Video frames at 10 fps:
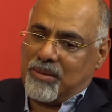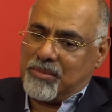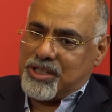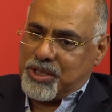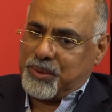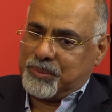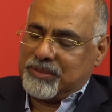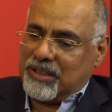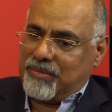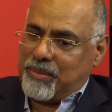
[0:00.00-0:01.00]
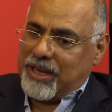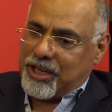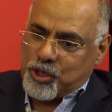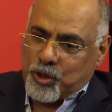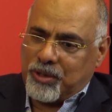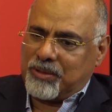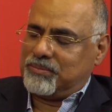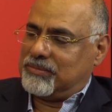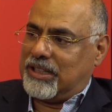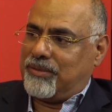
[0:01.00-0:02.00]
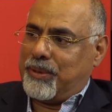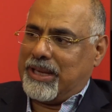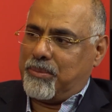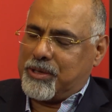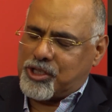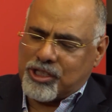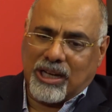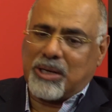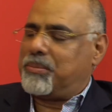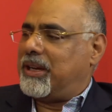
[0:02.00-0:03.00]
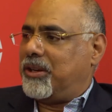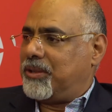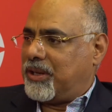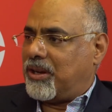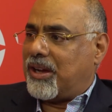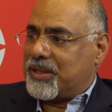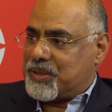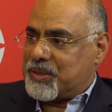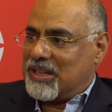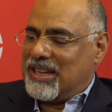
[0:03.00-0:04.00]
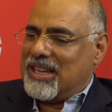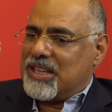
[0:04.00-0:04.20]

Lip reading: Number two, we make sure that we keep a sharp eye on the costs.